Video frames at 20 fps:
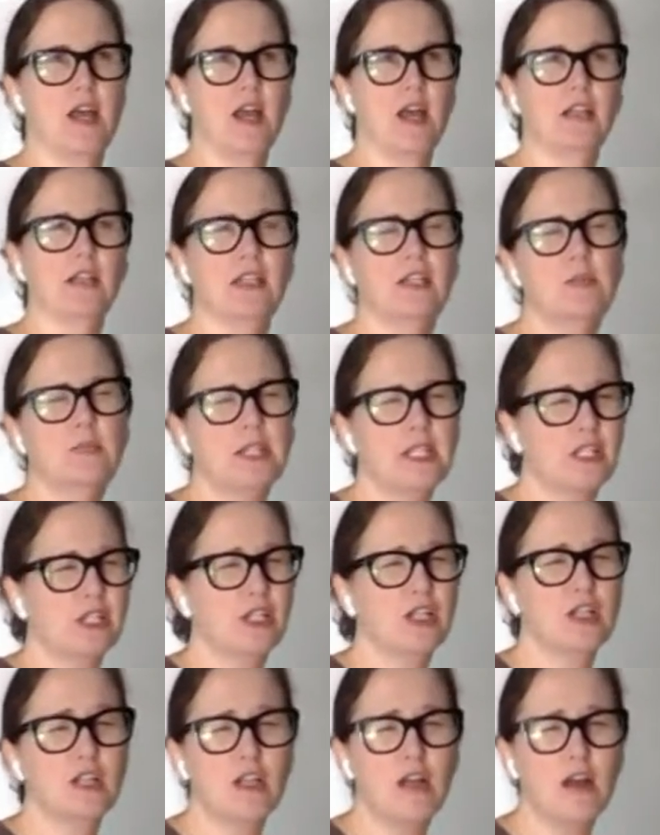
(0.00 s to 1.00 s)
a little bit of
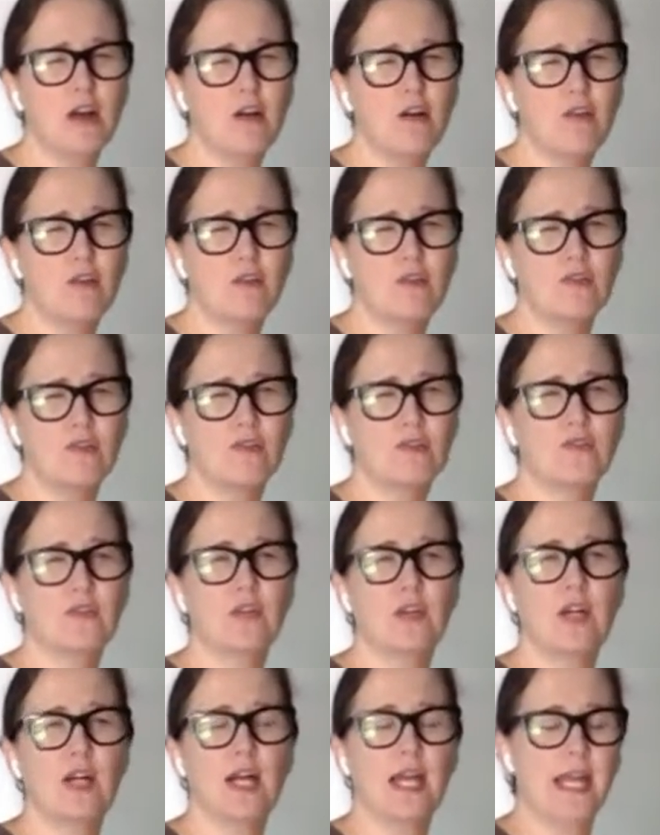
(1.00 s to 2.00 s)
clove,
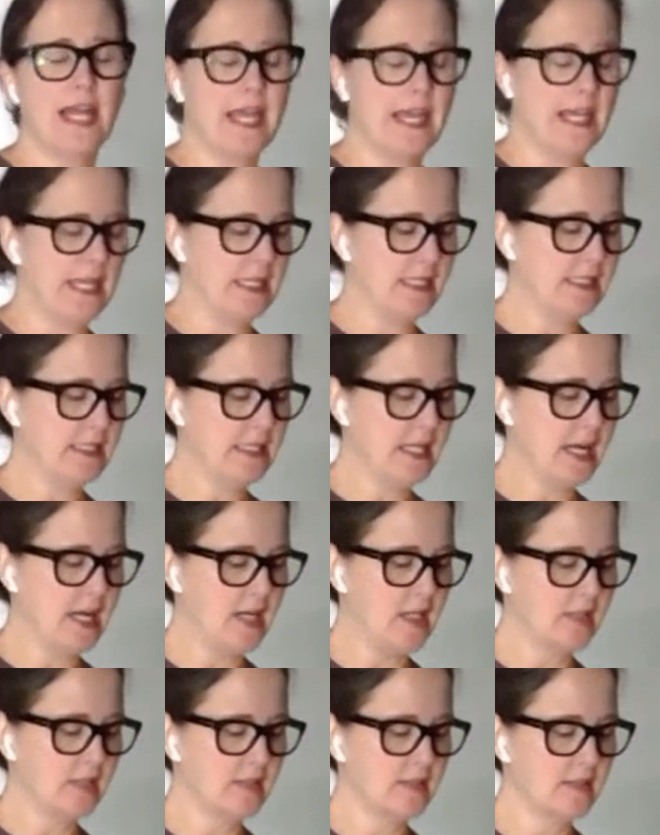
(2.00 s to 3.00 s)
and
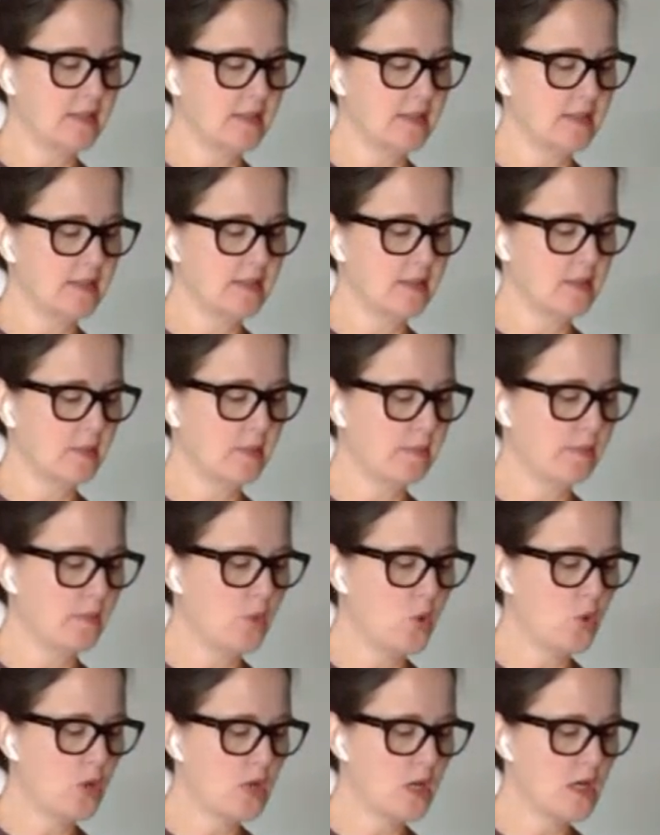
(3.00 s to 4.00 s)
some
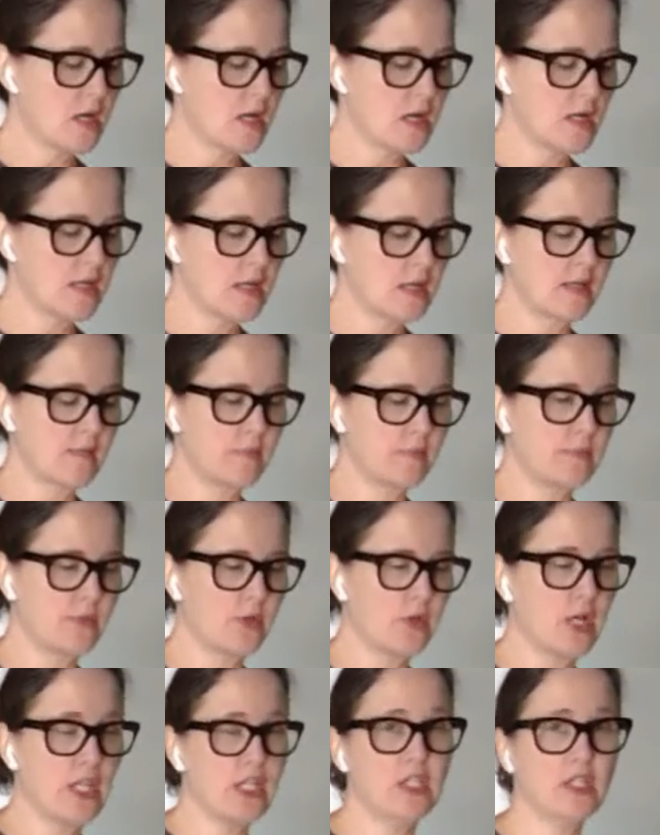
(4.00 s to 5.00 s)
more
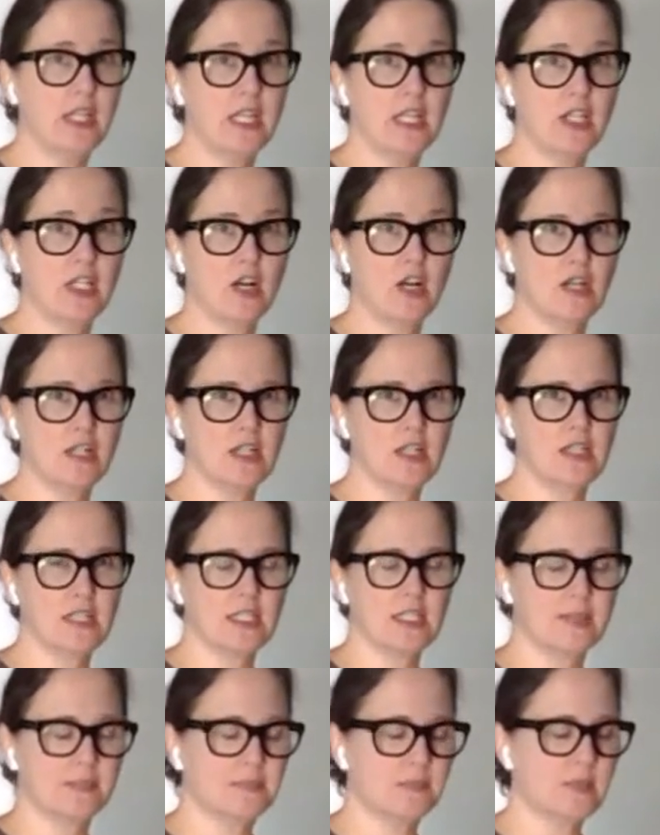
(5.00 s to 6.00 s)
granulated garlic
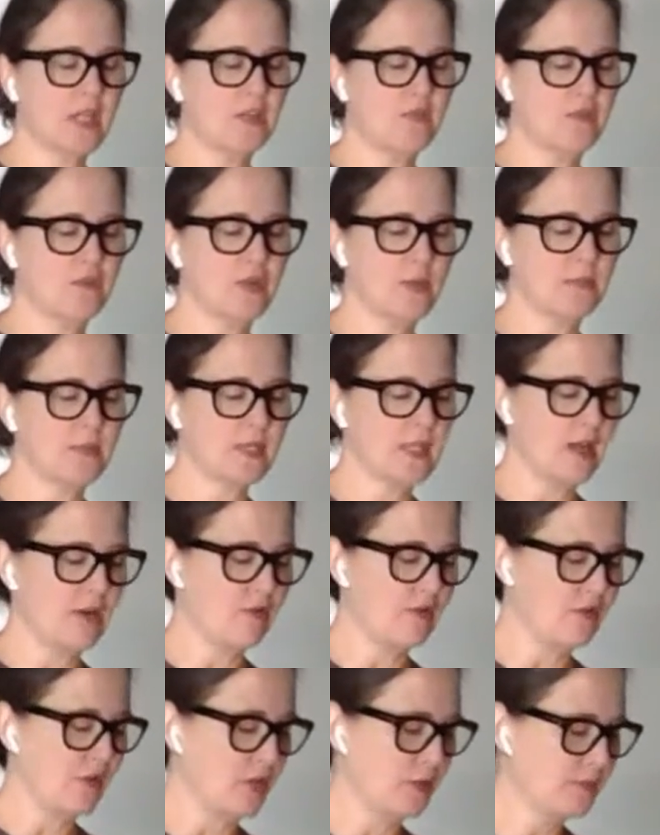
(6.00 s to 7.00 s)
from
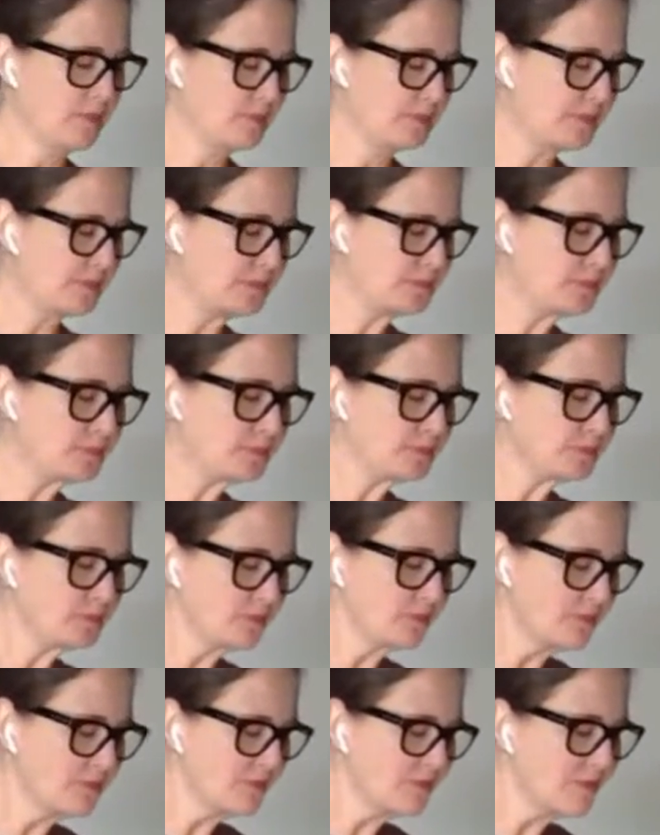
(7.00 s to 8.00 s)
South Farm.
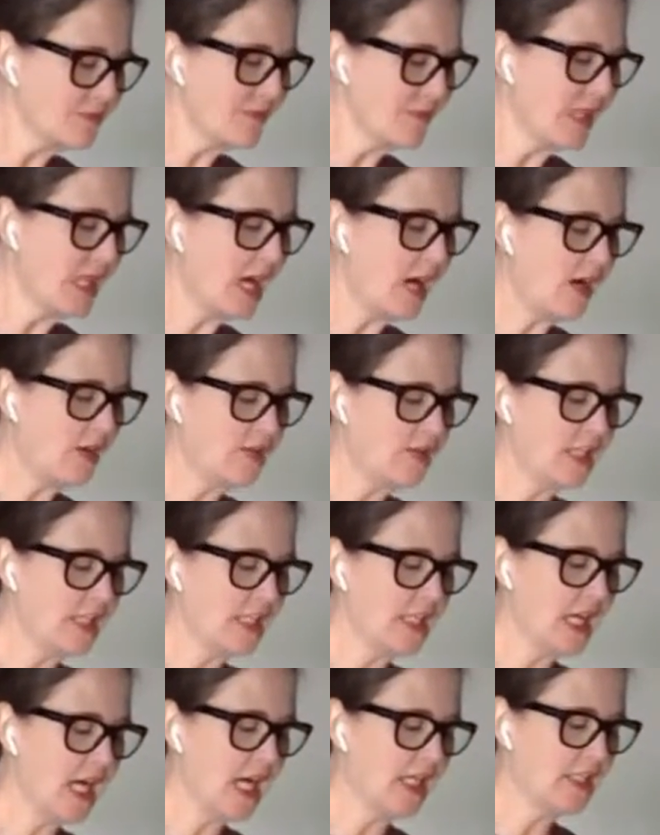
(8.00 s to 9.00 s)

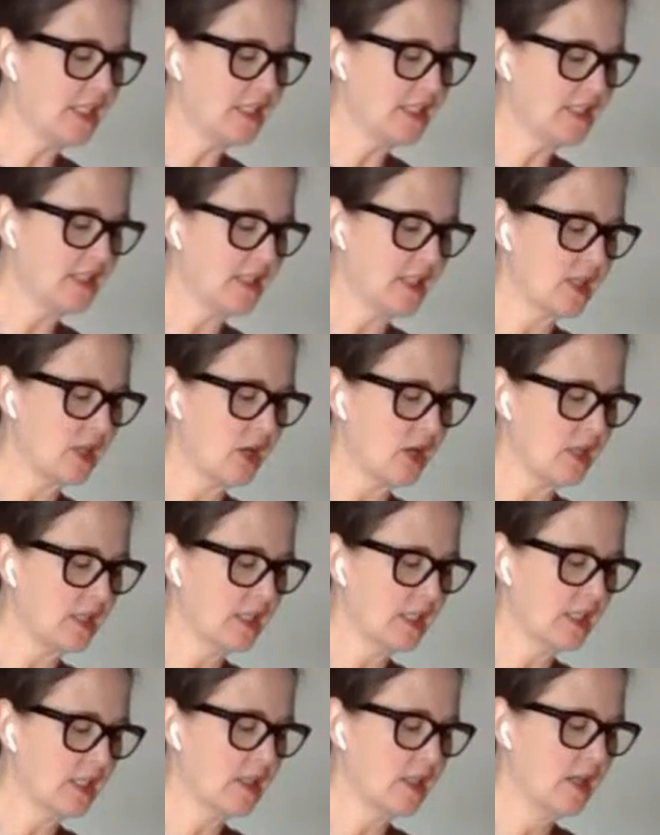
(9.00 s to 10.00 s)
The onions and
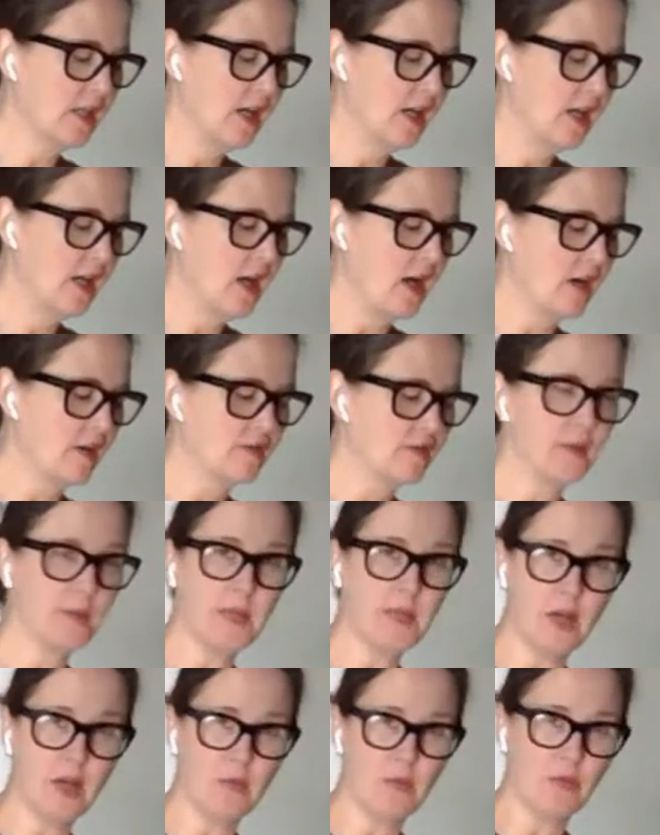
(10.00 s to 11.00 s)
garlic are from
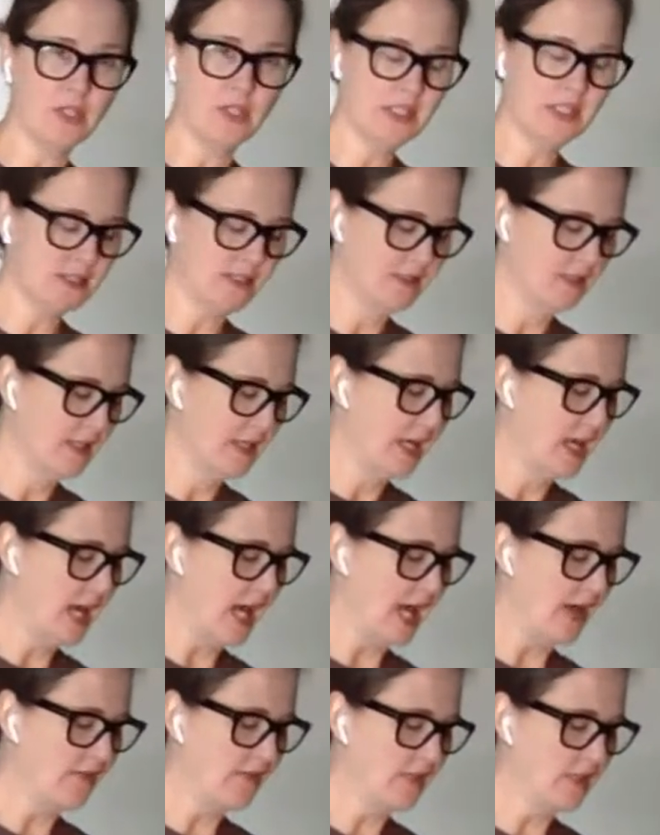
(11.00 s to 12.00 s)
Elmwood. I have a